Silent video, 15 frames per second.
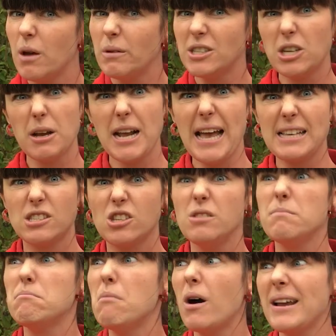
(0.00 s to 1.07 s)
which I guess
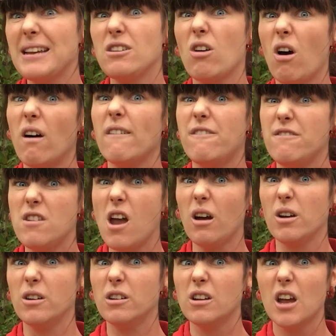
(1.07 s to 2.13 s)
you might not have
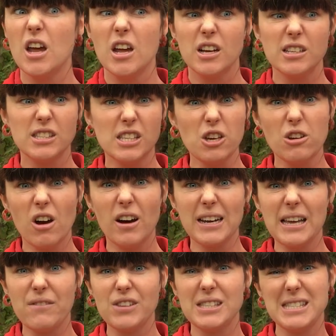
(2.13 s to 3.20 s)
known because you
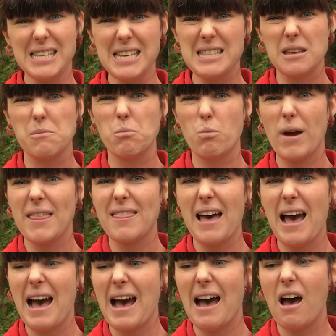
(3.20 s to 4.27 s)
can't even see them with
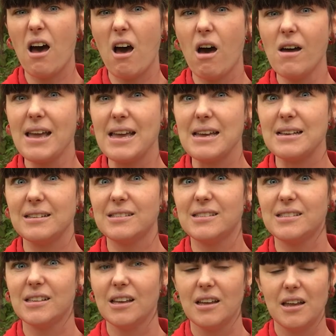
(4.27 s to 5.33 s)
our
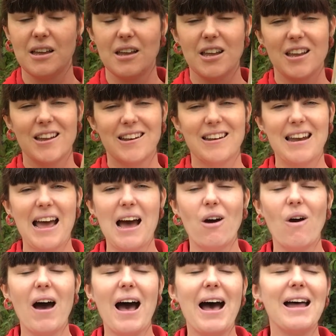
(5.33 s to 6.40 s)
eyes.
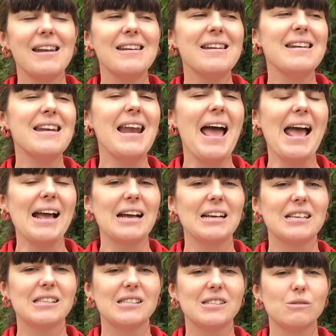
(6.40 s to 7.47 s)
Now our
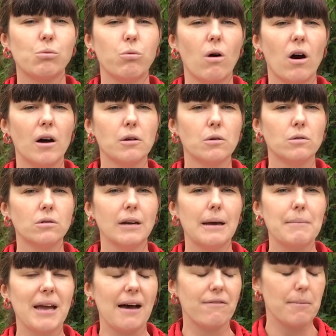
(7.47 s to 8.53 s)
next one, oh,
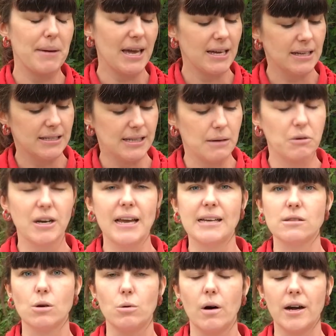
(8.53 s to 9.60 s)
let me have a peek, see what it
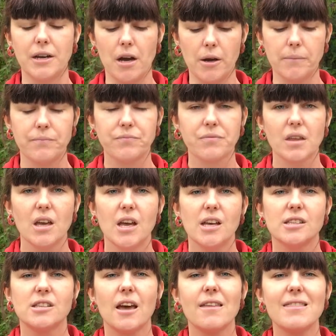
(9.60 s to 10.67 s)
is. Oh, I know.
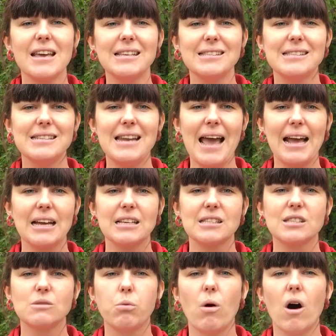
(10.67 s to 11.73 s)
So this
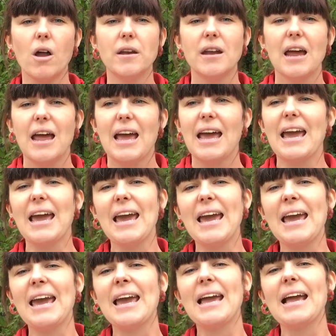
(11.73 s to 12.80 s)
next one,
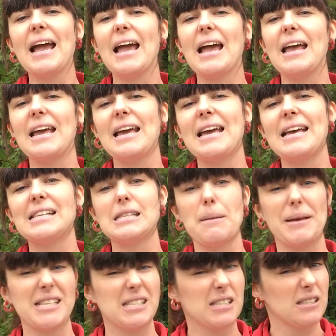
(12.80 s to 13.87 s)
he is a
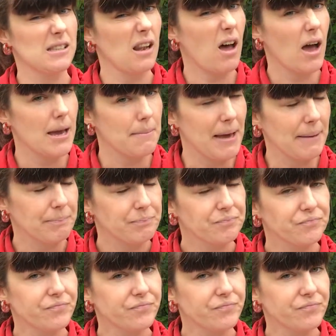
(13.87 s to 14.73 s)
bit slimy.